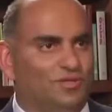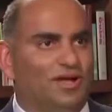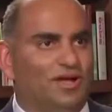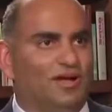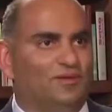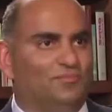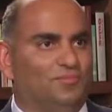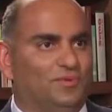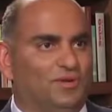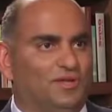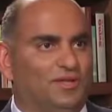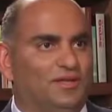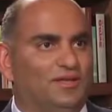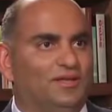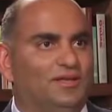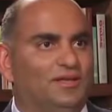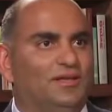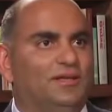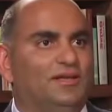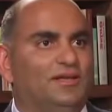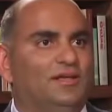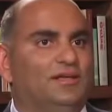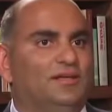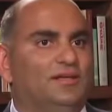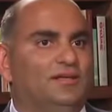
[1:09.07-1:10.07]
the company.
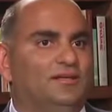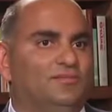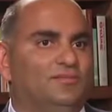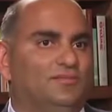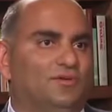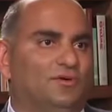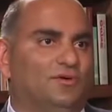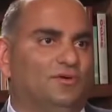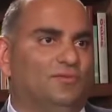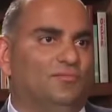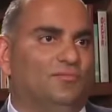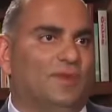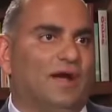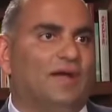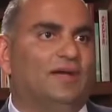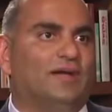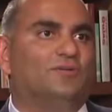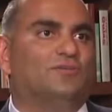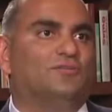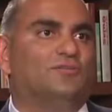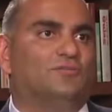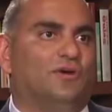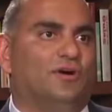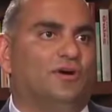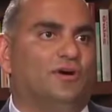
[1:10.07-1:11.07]
So
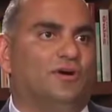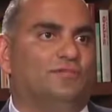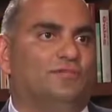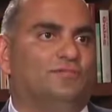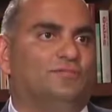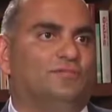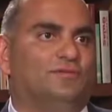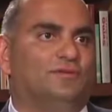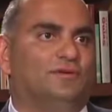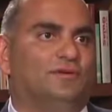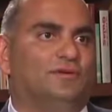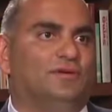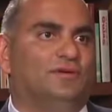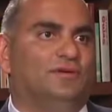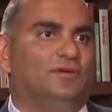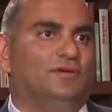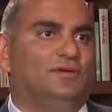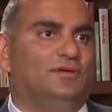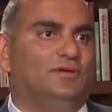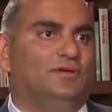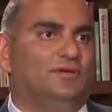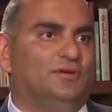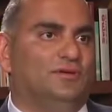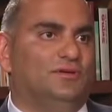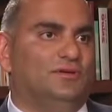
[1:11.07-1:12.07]
Microsoft,
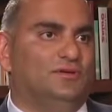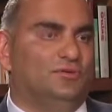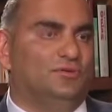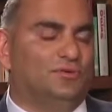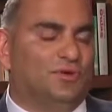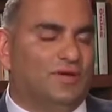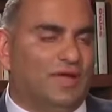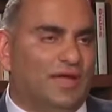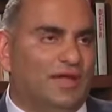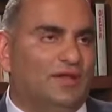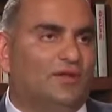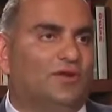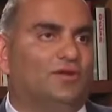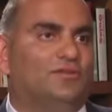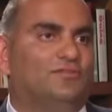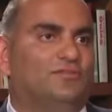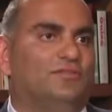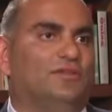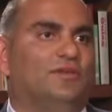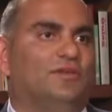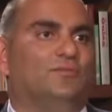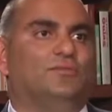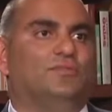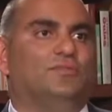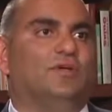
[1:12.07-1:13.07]
you cannot
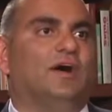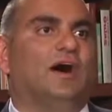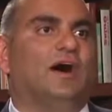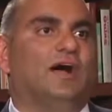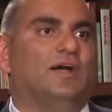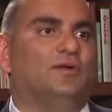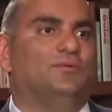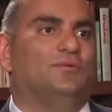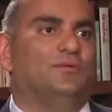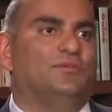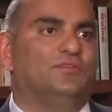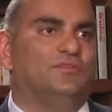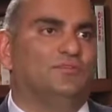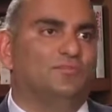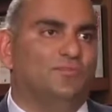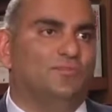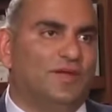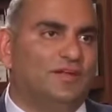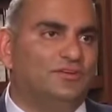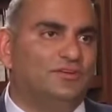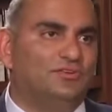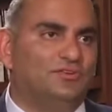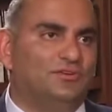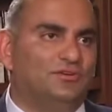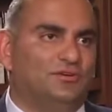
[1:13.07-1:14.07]
say was a high-risk
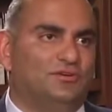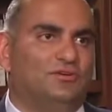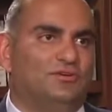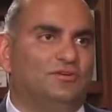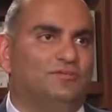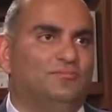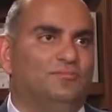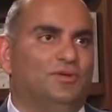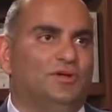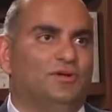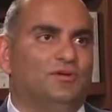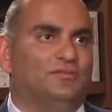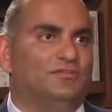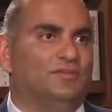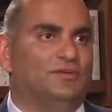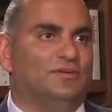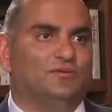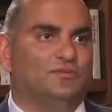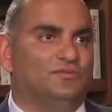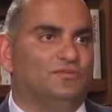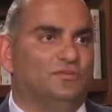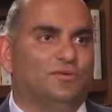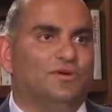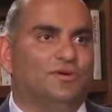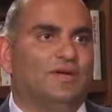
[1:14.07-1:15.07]
venture because there
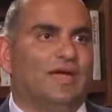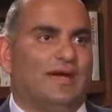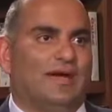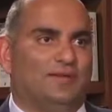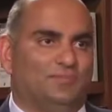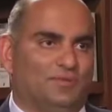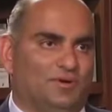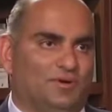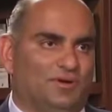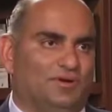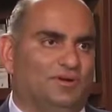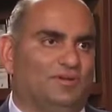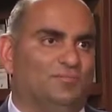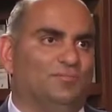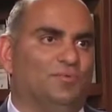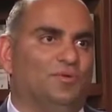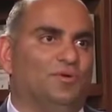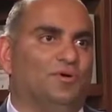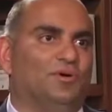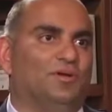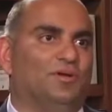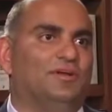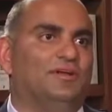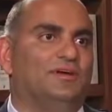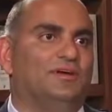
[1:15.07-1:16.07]
was no capital
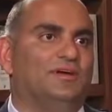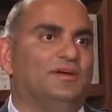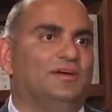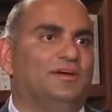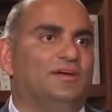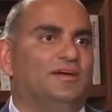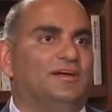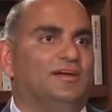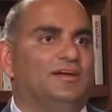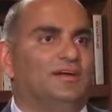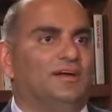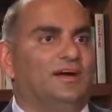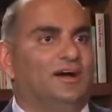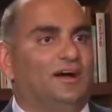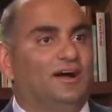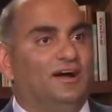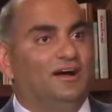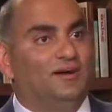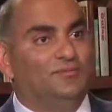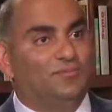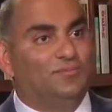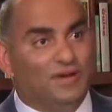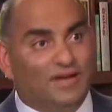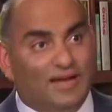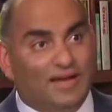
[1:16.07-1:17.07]
deployed.
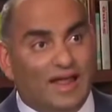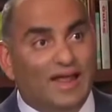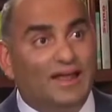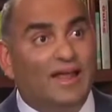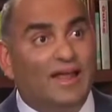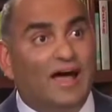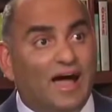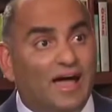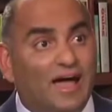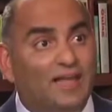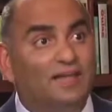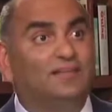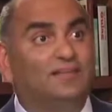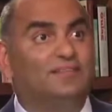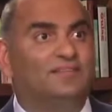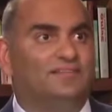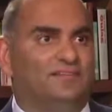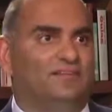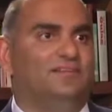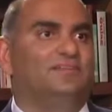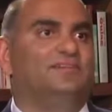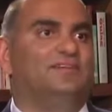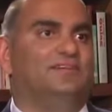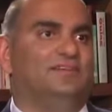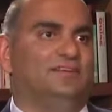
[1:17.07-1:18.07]
But it had high
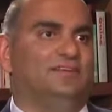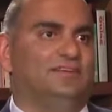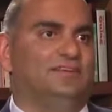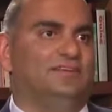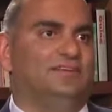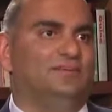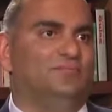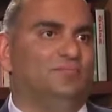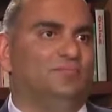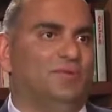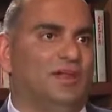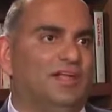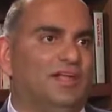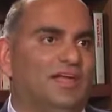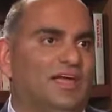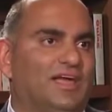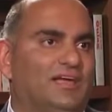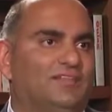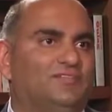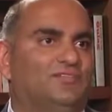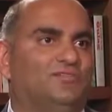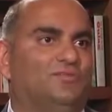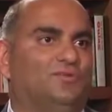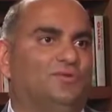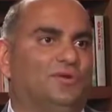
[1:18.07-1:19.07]
uncertainty. Bill
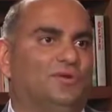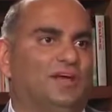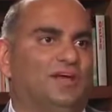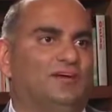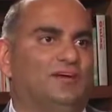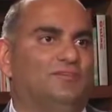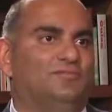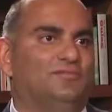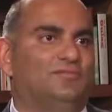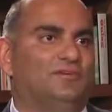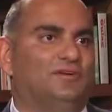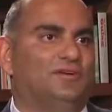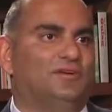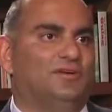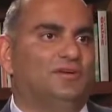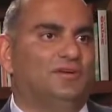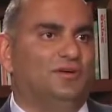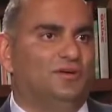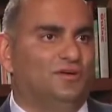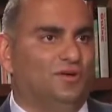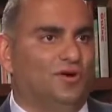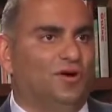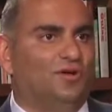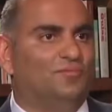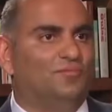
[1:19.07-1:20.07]
Gates could have
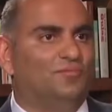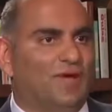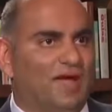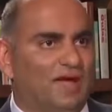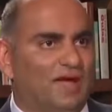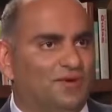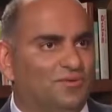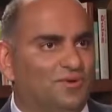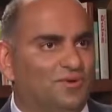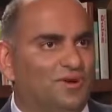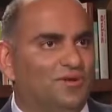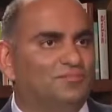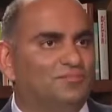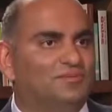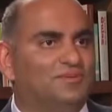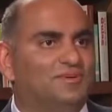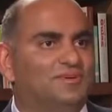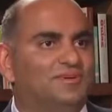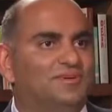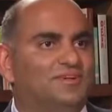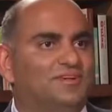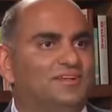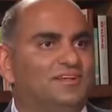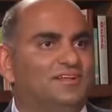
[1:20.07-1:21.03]
gone bankrupt,